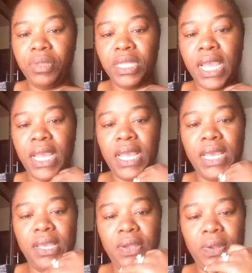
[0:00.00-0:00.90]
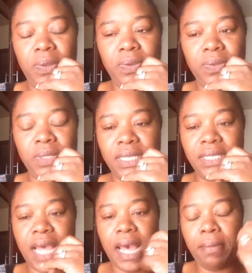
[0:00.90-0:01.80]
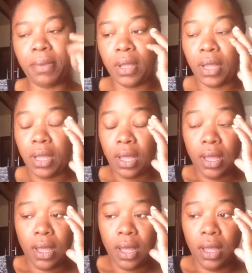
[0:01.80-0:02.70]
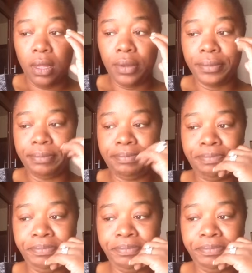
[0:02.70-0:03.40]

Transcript: They, you know, they stop um